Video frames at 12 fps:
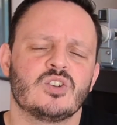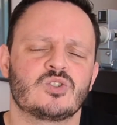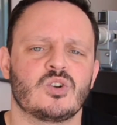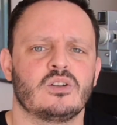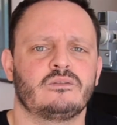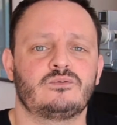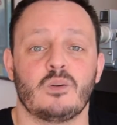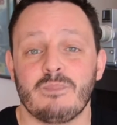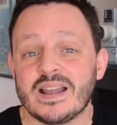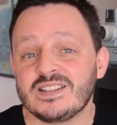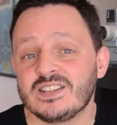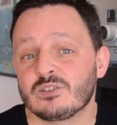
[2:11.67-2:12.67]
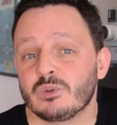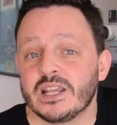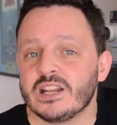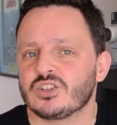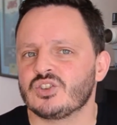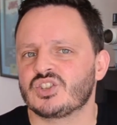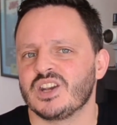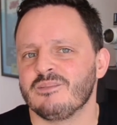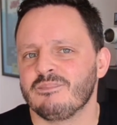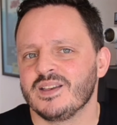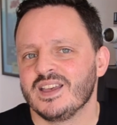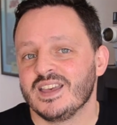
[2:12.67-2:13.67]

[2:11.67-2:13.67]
sort of romantic relationship